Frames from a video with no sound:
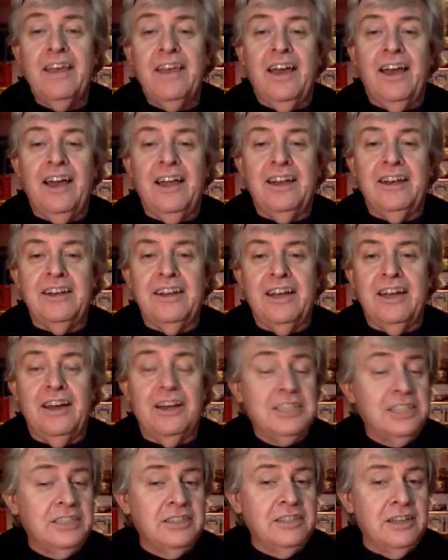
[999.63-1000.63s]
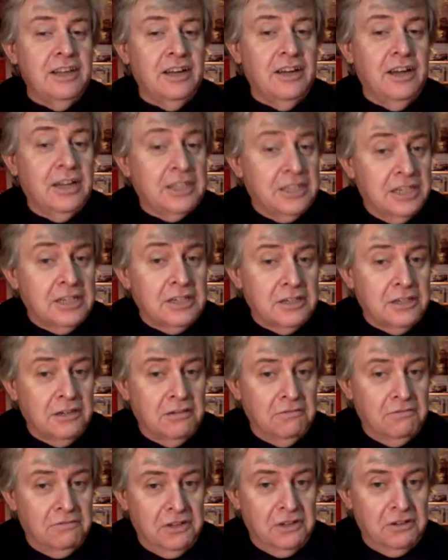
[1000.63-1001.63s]
And I didn't
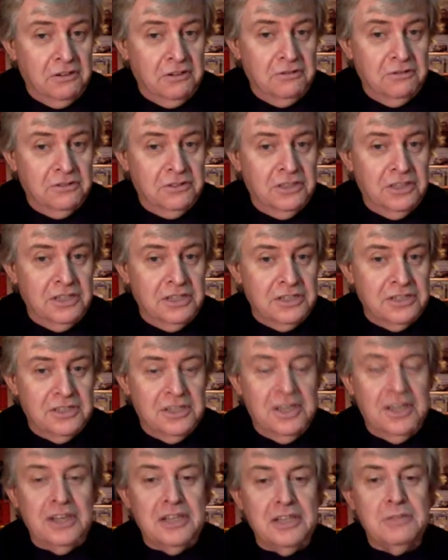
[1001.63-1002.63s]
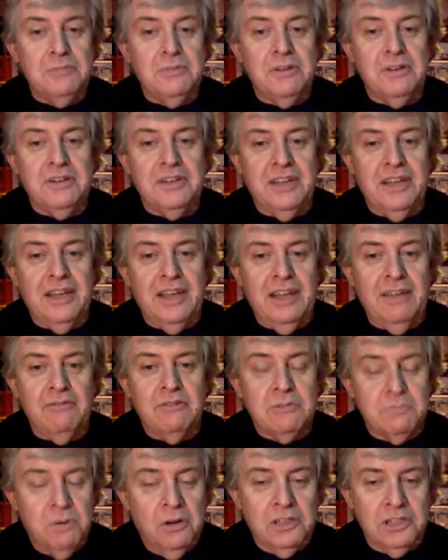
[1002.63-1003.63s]
confuse these things, but it
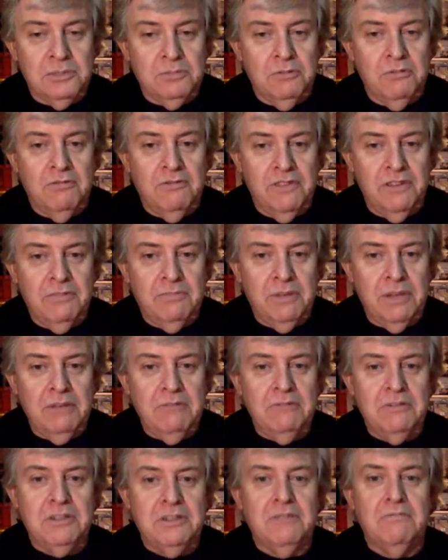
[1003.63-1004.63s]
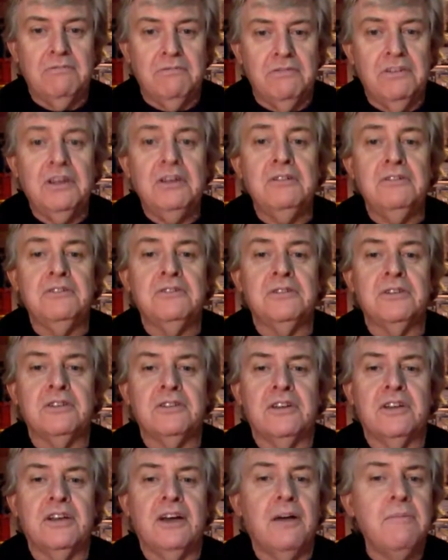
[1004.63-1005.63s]
was possible for people to confuse.
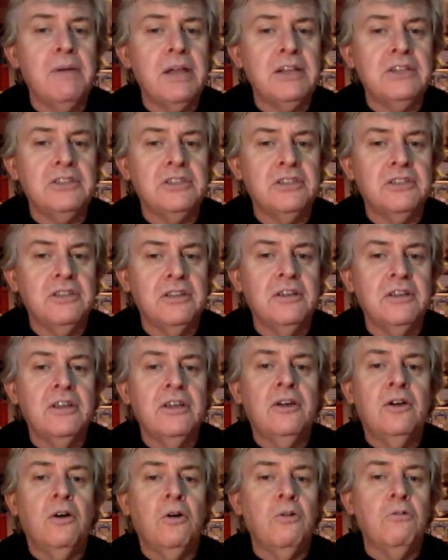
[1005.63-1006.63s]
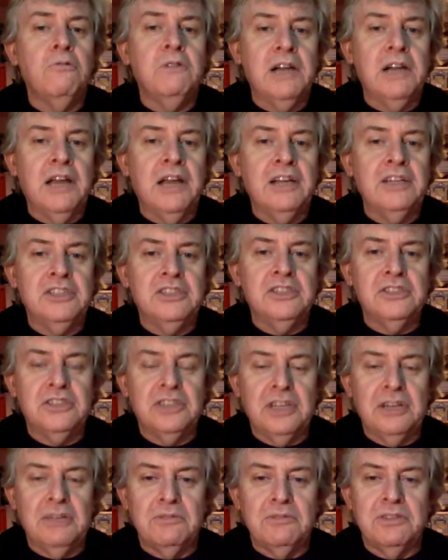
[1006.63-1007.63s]
I mentioned that all
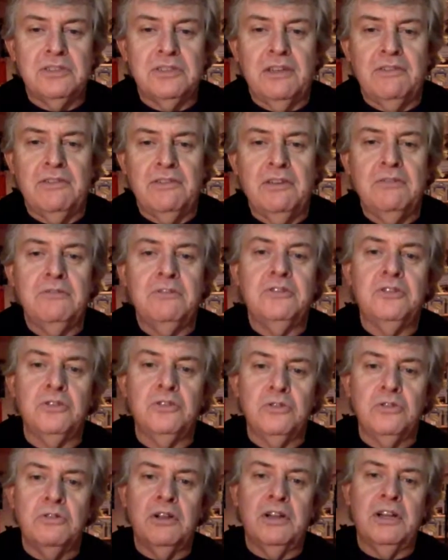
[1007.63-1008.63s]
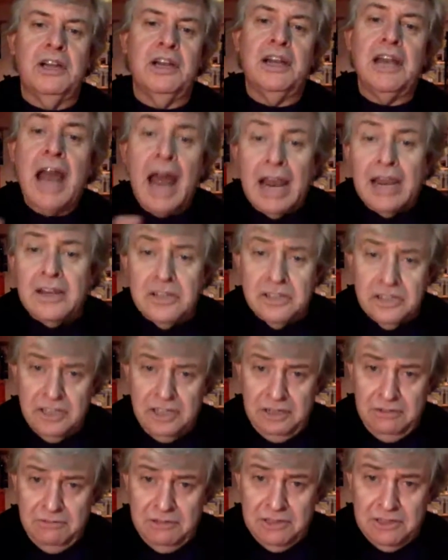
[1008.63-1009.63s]
relationships, if you drew an
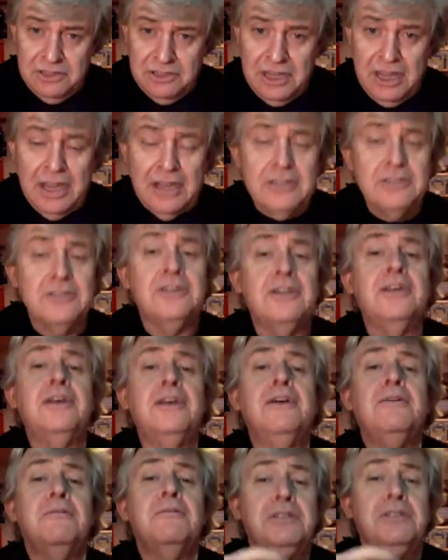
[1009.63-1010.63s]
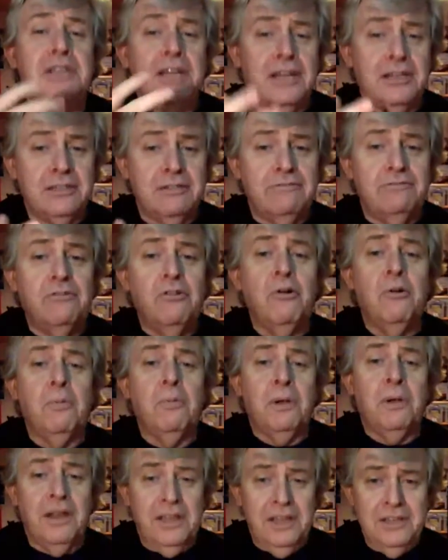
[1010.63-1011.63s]
analogy with sex, were down to
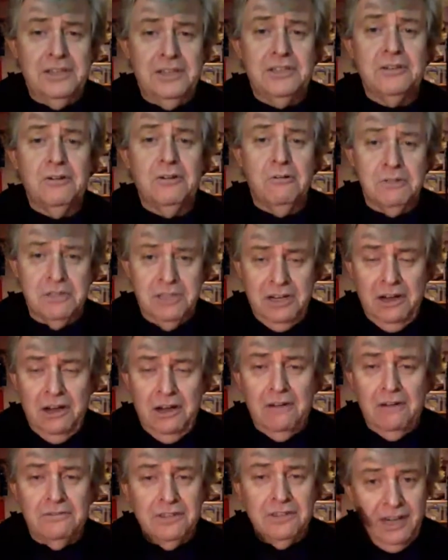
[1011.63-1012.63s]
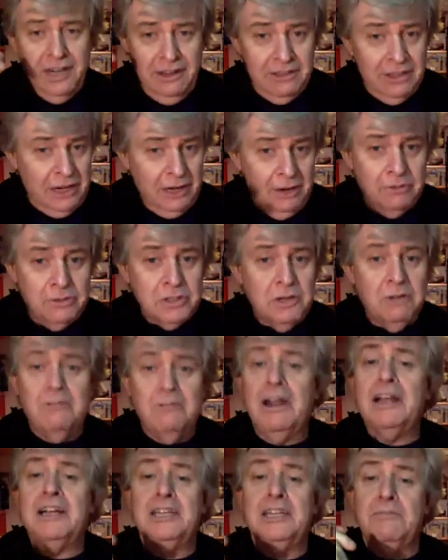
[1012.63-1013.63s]
foreplay, intercourse, and afterglow. And then I was
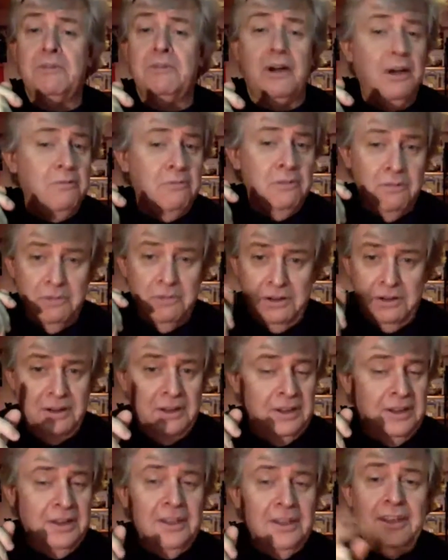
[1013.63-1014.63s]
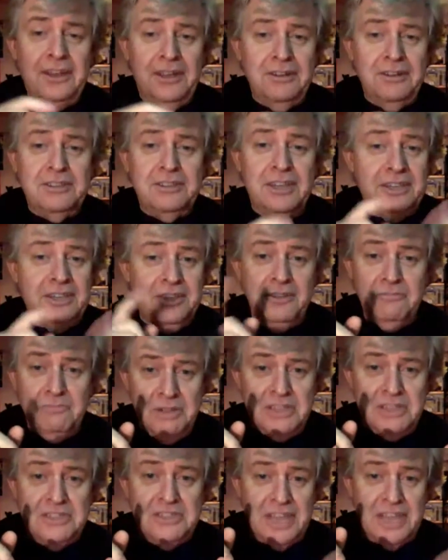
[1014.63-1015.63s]
corrected by a woman who said, "You've
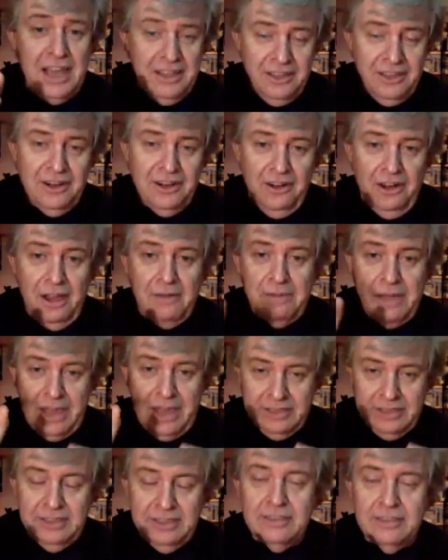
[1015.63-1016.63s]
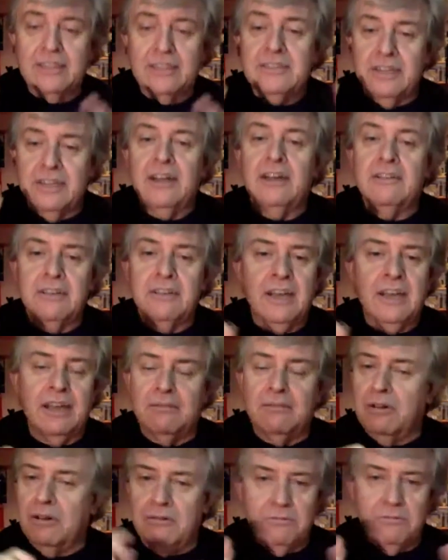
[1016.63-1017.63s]
missed out the climaxes." I said, "Okay,
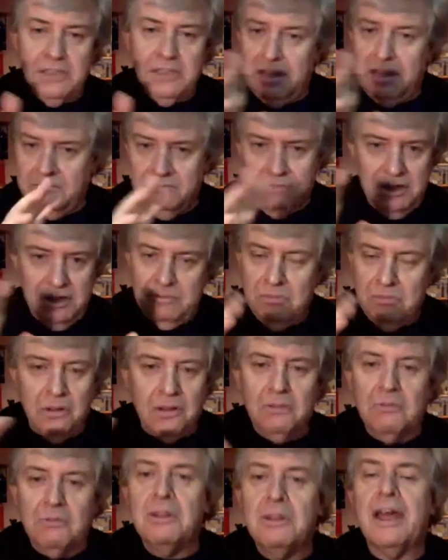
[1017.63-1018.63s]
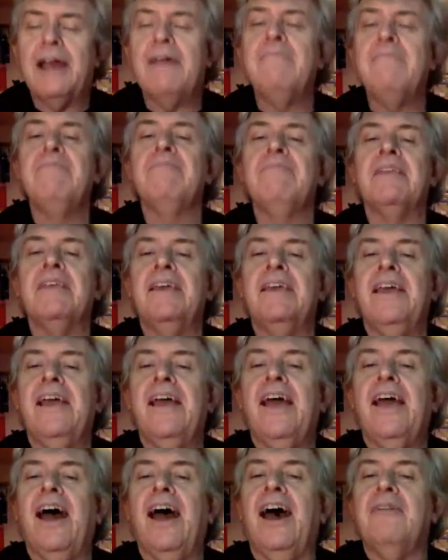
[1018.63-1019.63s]
well, we don't really bother with that."
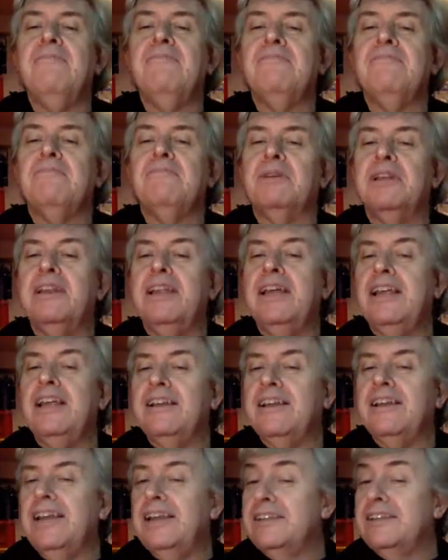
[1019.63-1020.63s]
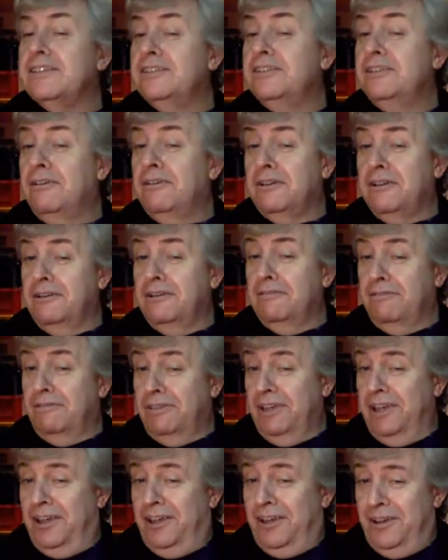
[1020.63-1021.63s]
But let us not
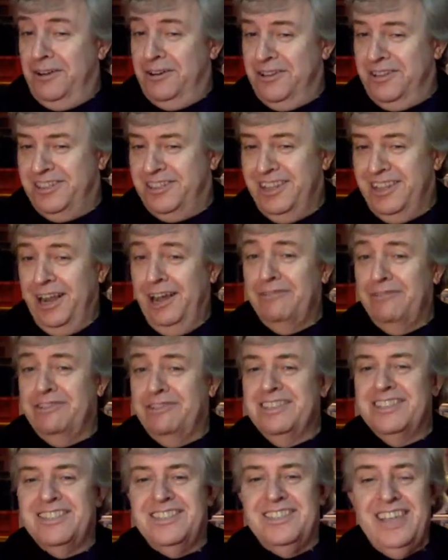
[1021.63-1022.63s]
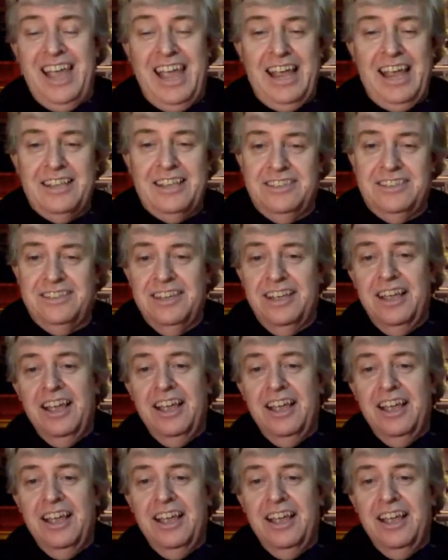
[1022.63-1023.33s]
confuse love and sex,